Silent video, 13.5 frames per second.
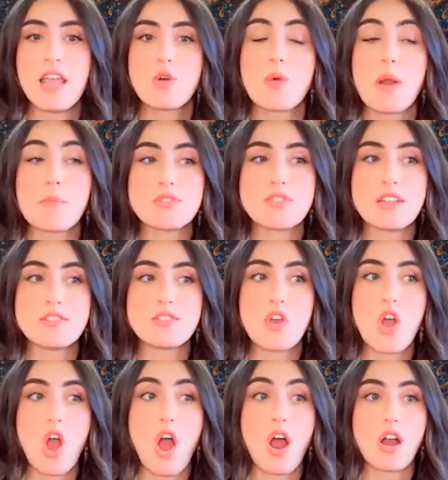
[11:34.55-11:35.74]
represents
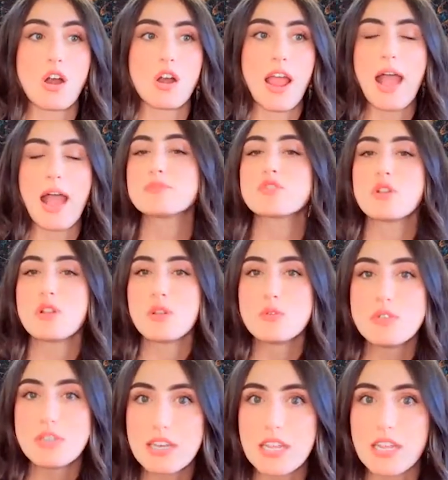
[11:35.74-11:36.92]
our absolute
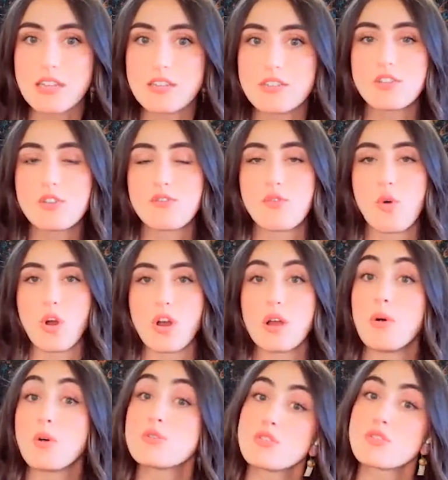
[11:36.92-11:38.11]
needs for
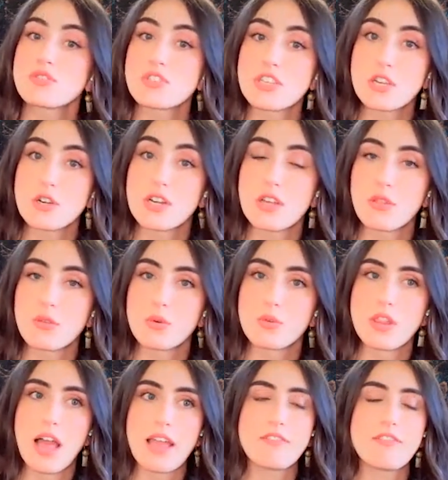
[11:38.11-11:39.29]
emotional security through
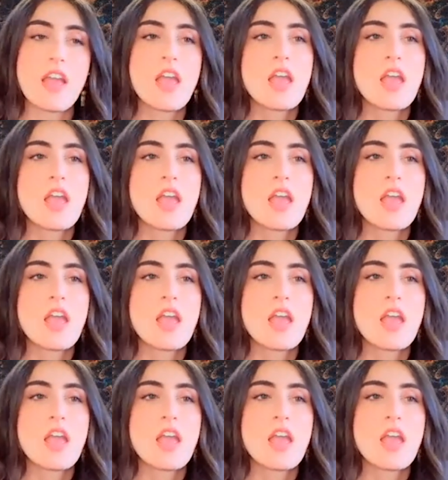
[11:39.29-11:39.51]
life.